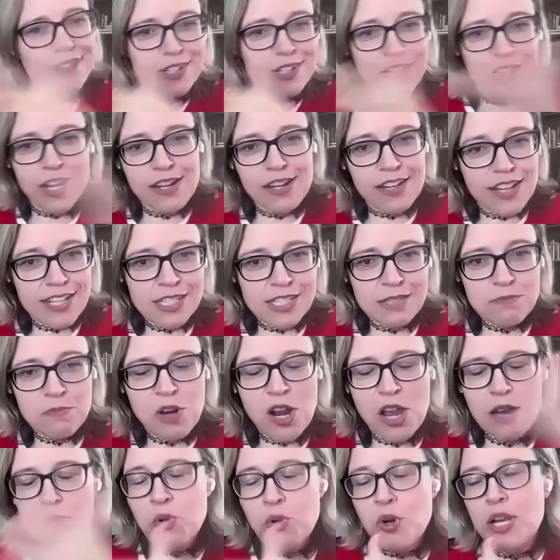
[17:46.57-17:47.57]
you were talking
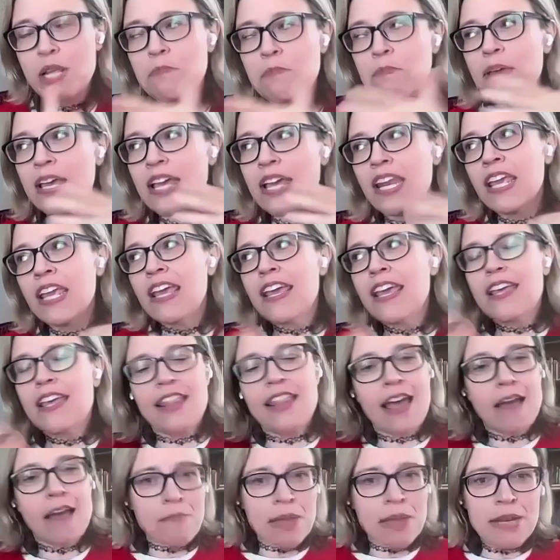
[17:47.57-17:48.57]
customer onboarding, but
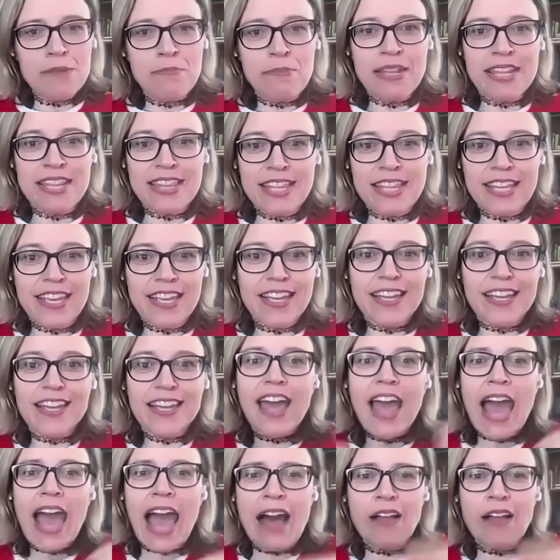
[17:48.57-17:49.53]
that made me think,